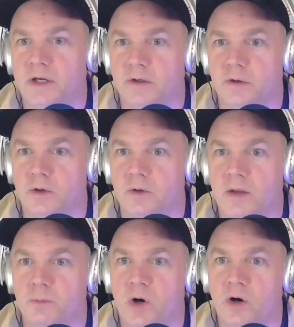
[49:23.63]
I know, and
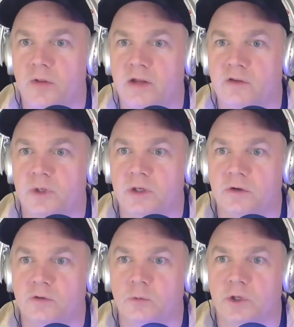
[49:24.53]
and part of that's
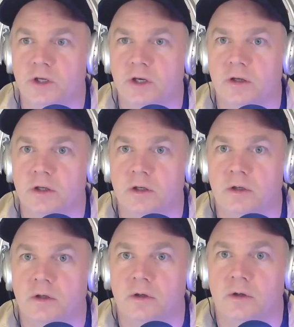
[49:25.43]
because we, uh,
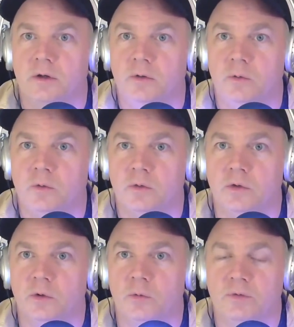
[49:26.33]

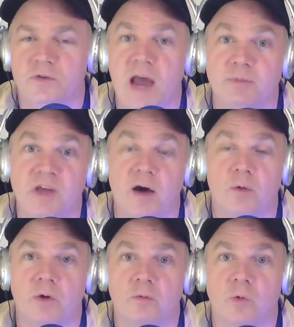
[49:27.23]
you know, we've tapped
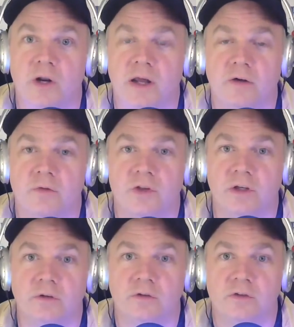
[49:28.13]
out. We've run out of
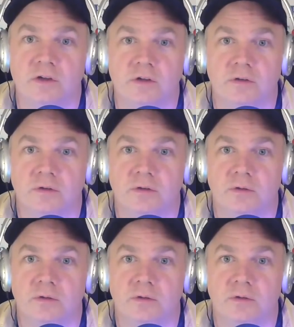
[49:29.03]
things to